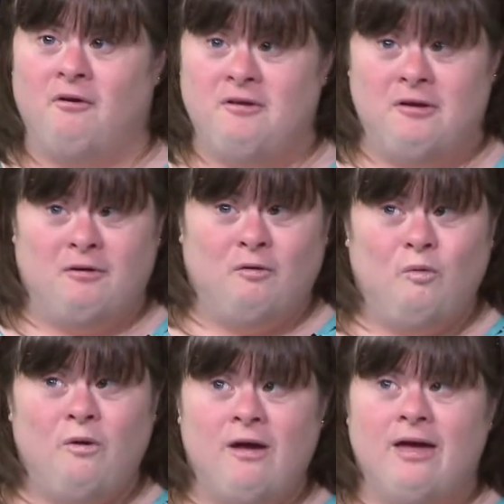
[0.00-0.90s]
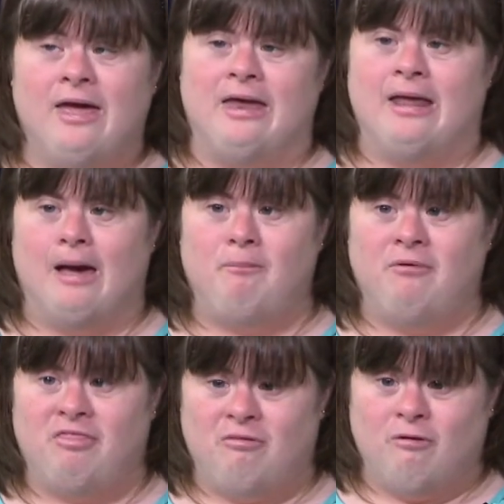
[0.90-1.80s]
you and help
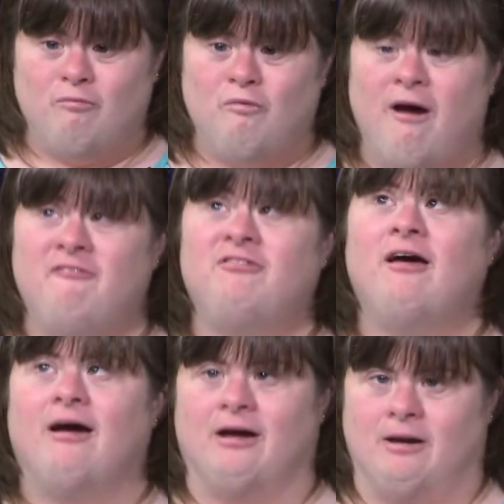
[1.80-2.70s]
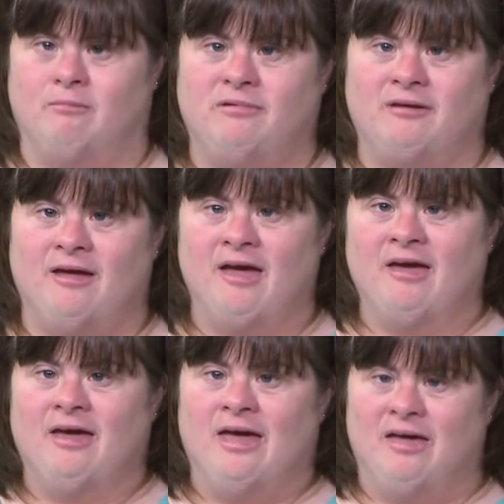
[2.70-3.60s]
you through rough times
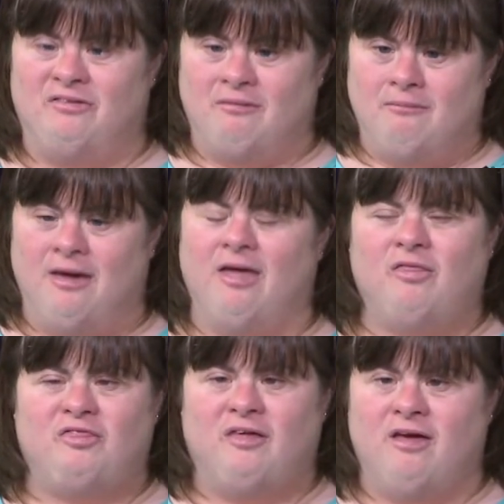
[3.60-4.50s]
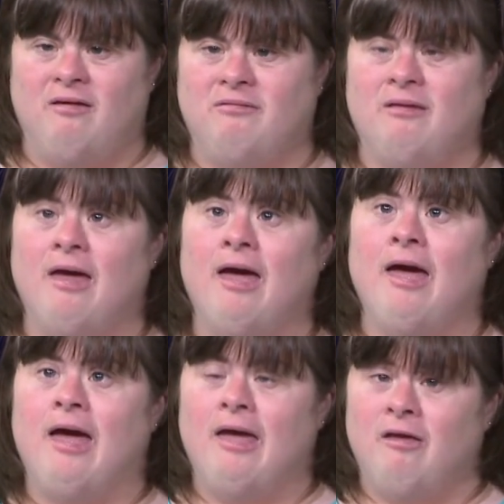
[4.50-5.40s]
and to make things
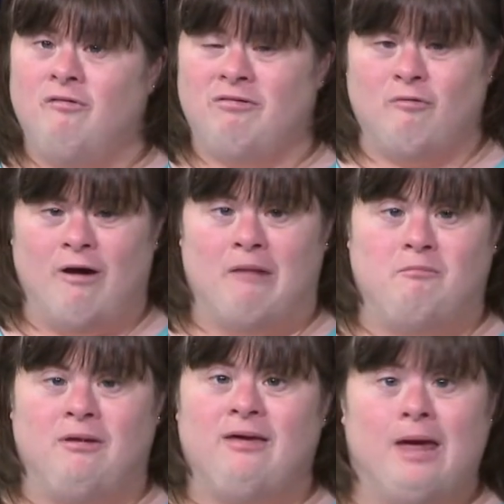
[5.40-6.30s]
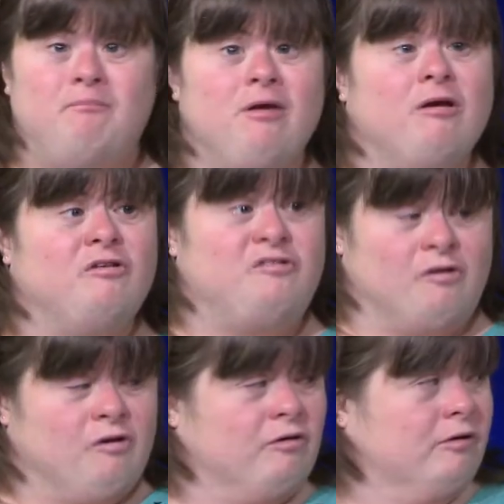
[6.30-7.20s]
interesting. So I've been keeping a
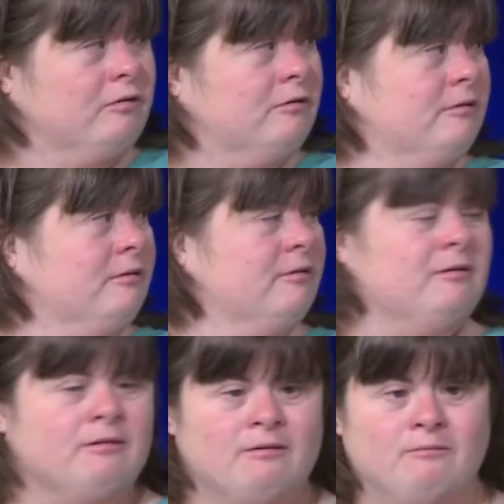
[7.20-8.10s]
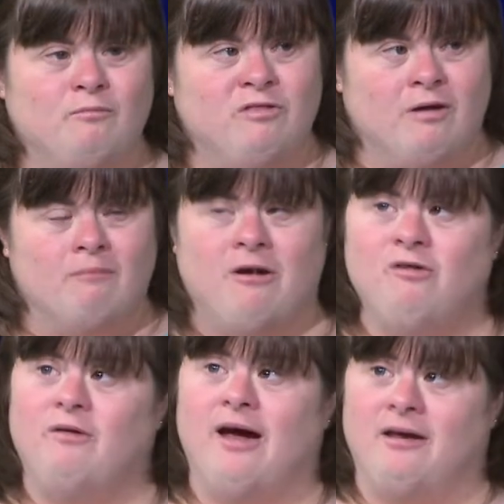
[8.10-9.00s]
journal with all my
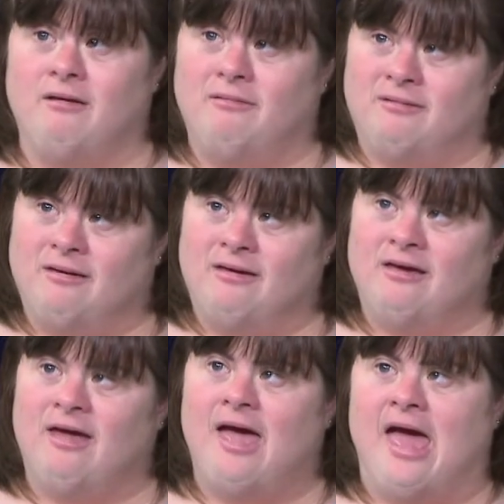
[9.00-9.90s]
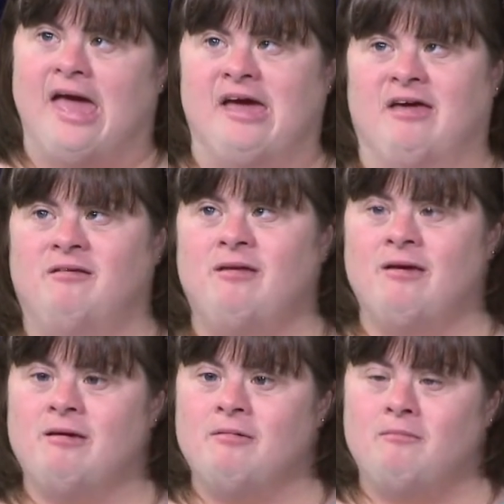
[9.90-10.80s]
writings in it and
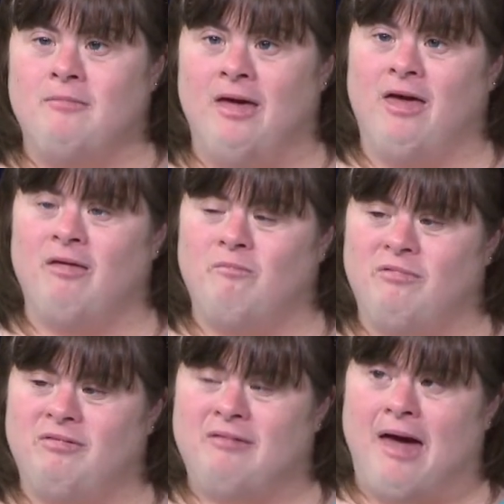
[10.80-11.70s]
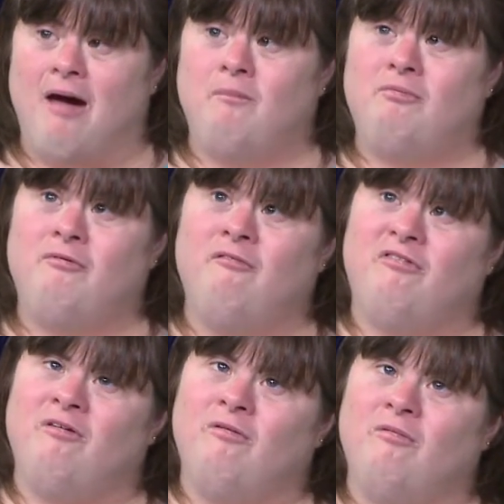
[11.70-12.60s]
make it soundproof to